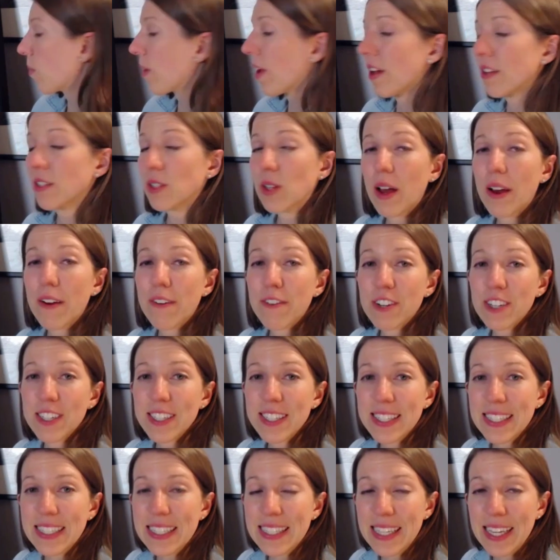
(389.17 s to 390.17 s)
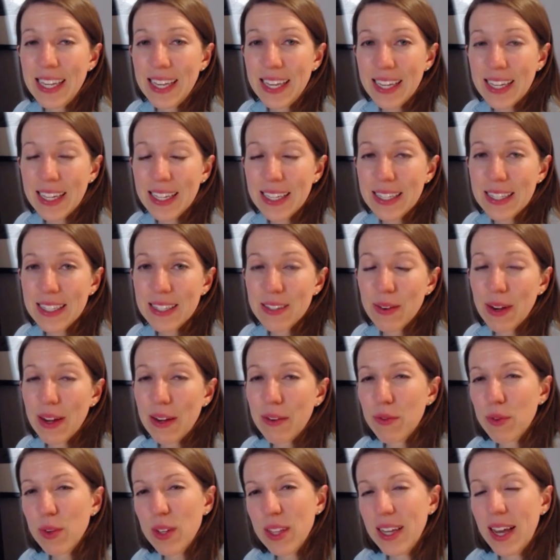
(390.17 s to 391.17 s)
We also have our seeds, right?
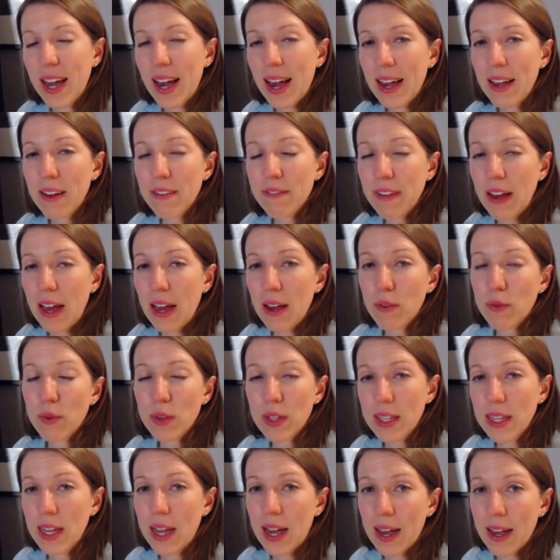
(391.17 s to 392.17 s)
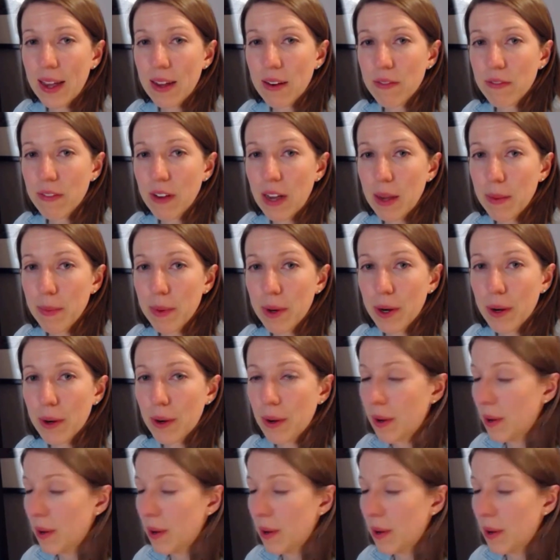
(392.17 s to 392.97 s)
Really high in fat, really high in fiber.